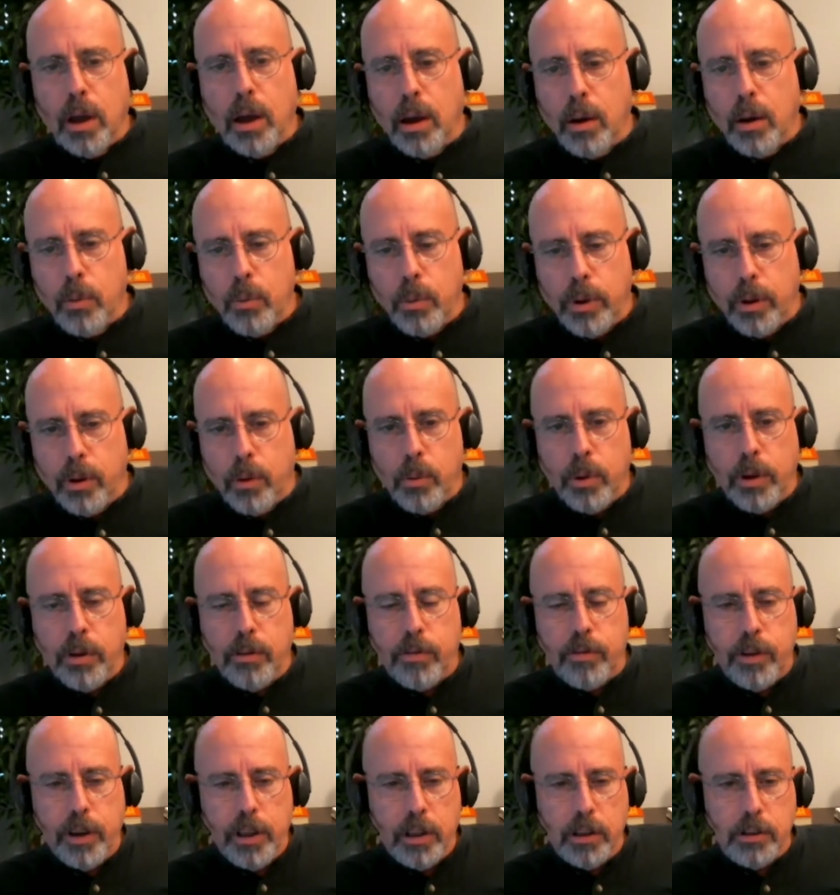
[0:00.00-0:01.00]
We
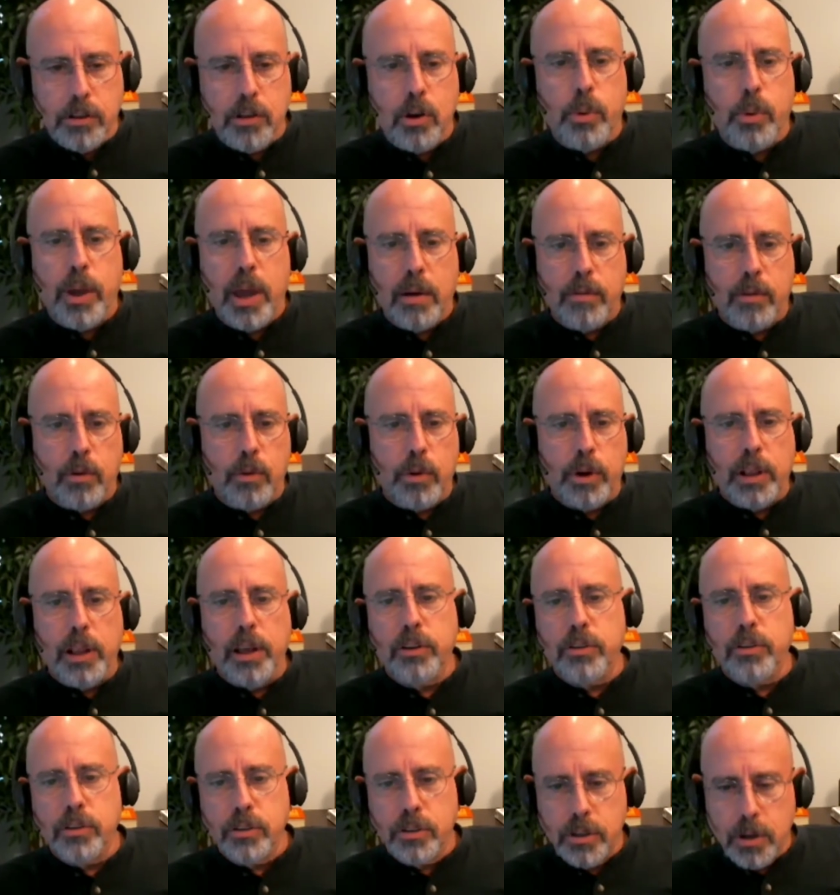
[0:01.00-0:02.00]
feel as though we have a
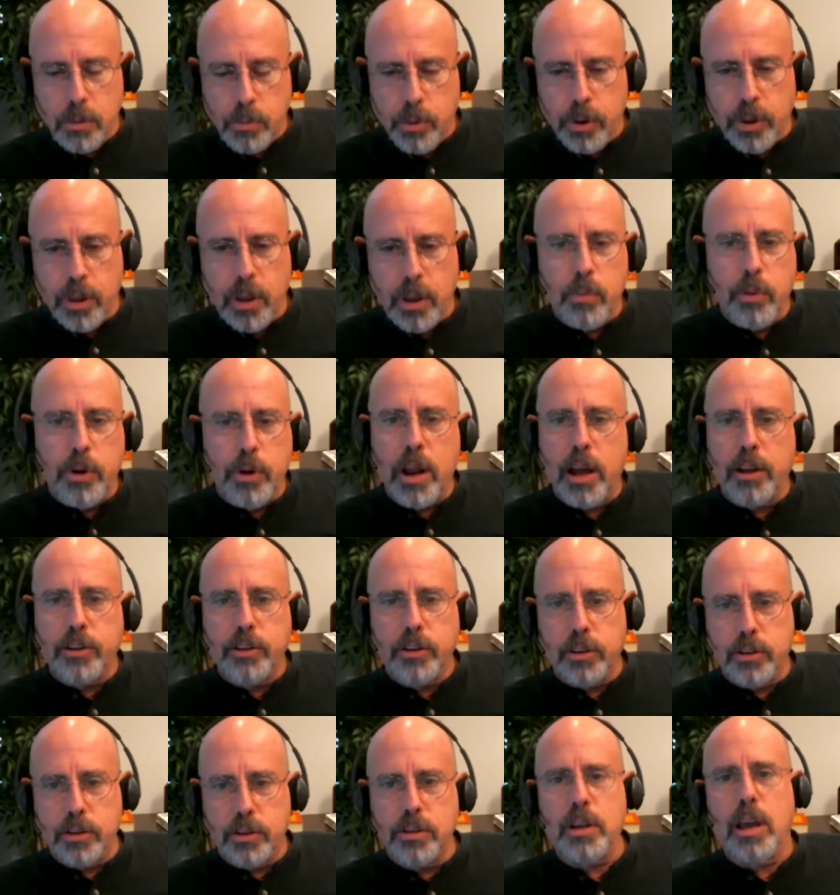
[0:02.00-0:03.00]
relationship with them. We're not
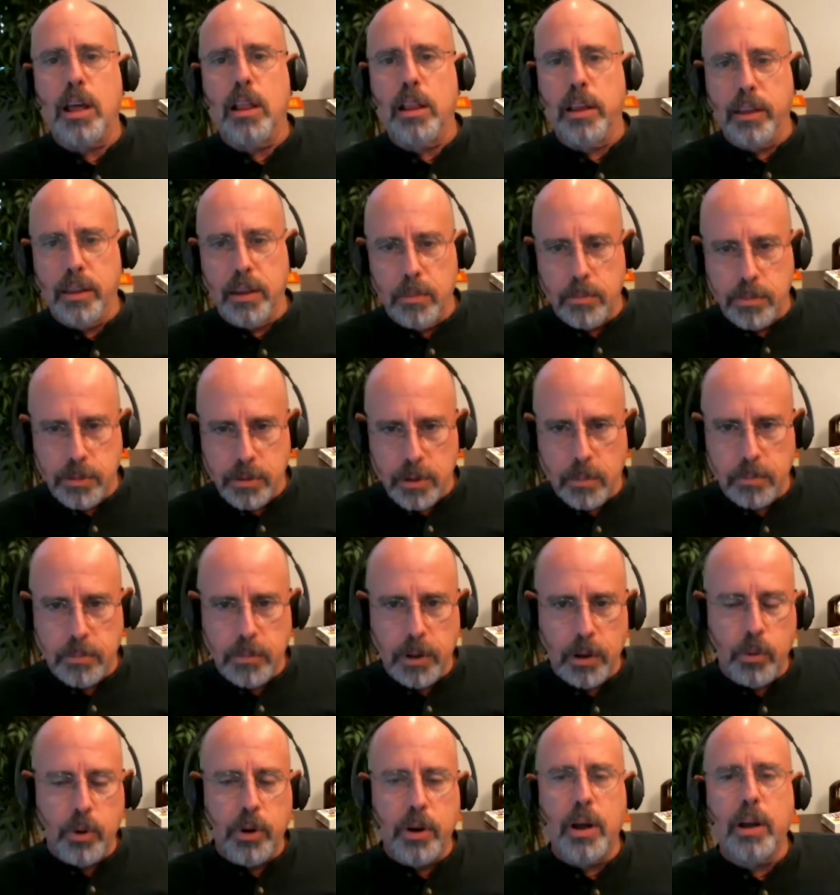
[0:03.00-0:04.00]
just selling them
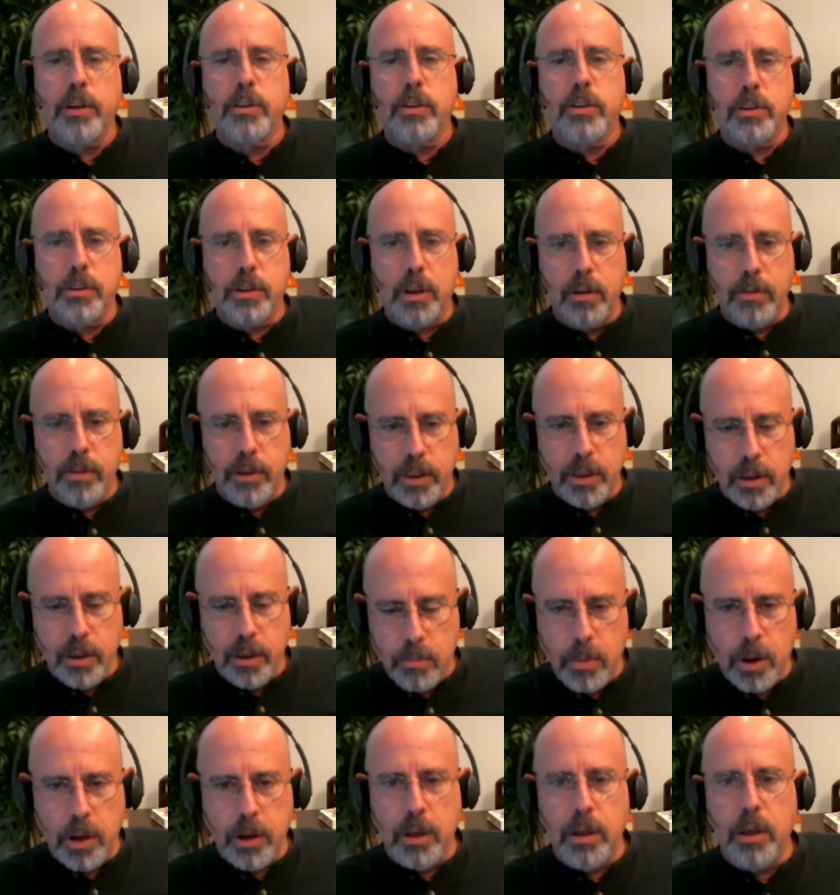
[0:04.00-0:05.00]
something. We're not just giving
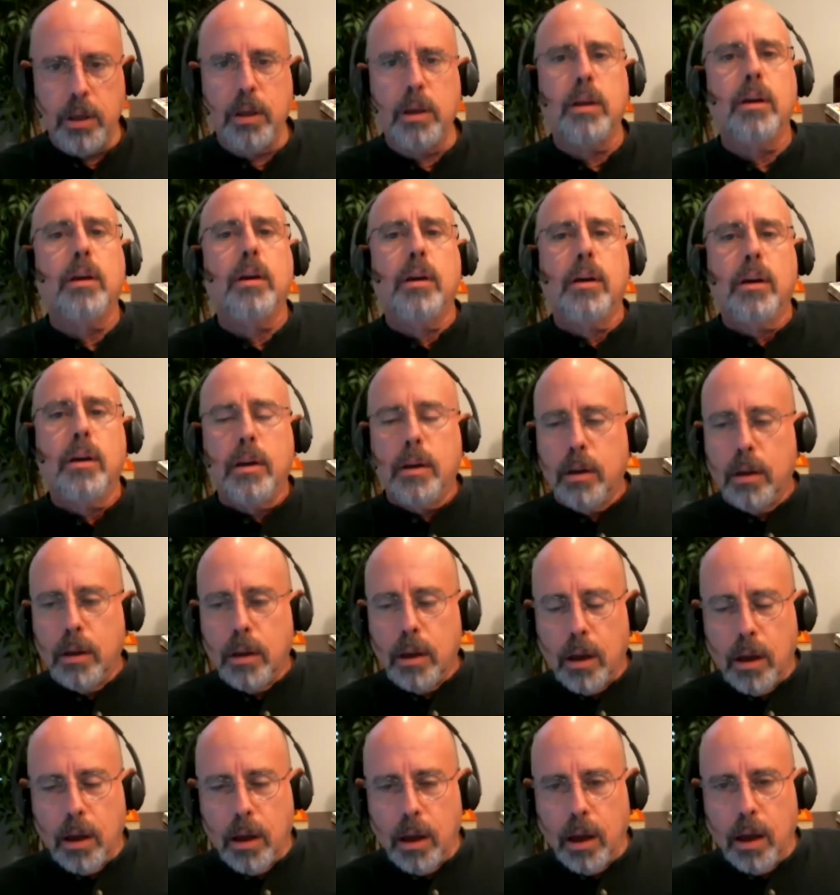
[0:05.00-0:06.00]
them money
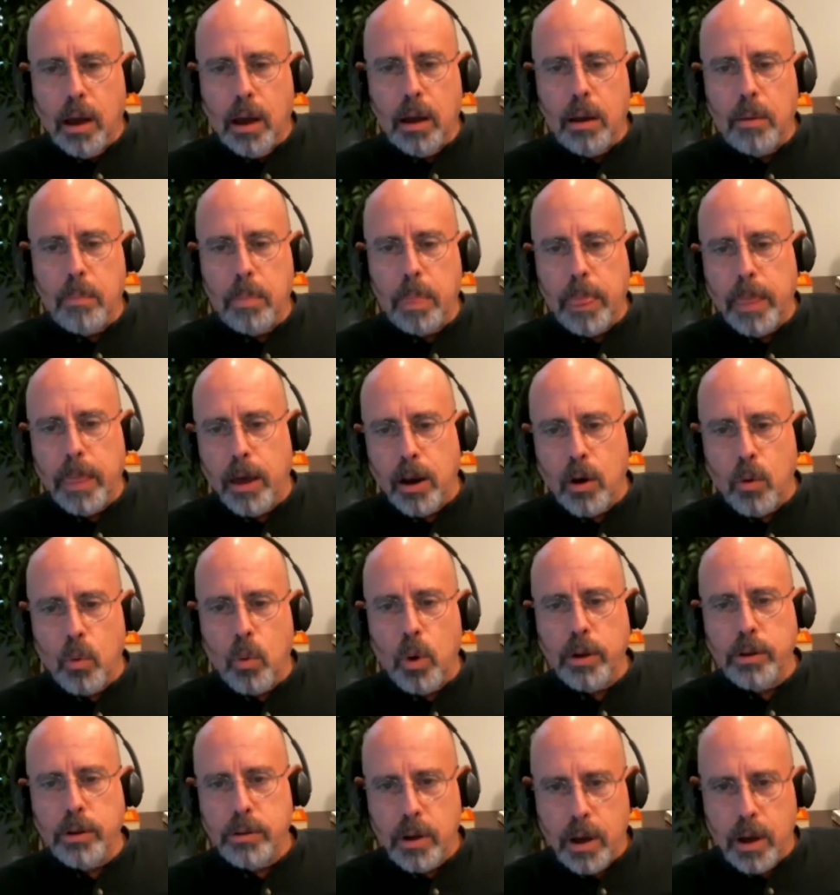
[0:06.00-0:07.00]
on a
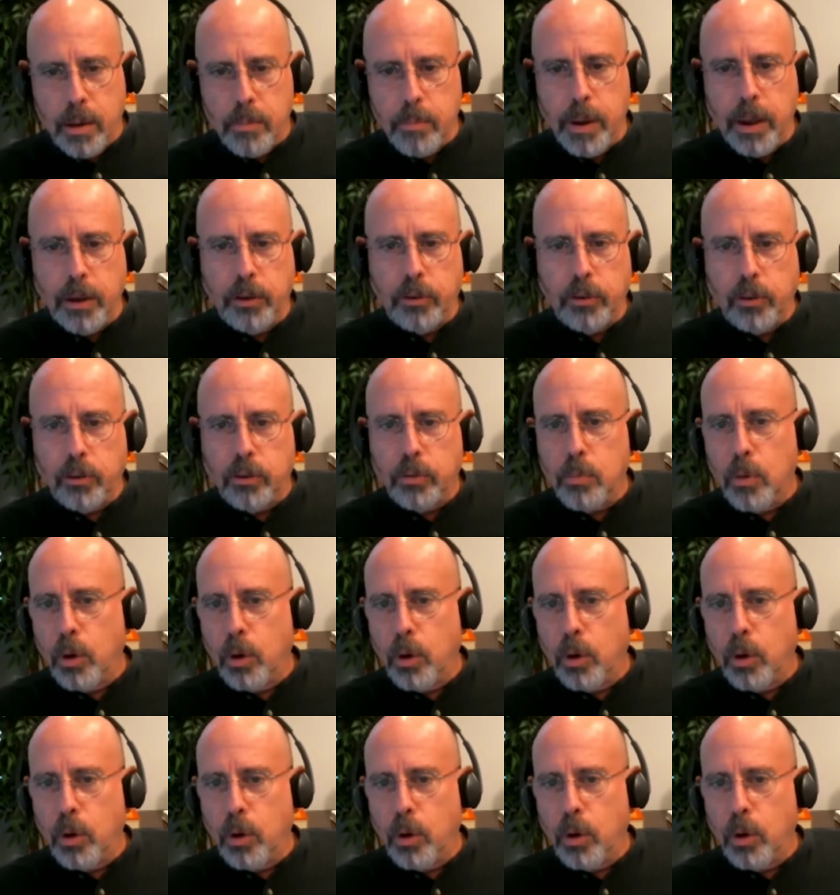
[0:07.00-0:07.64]
one-time basis.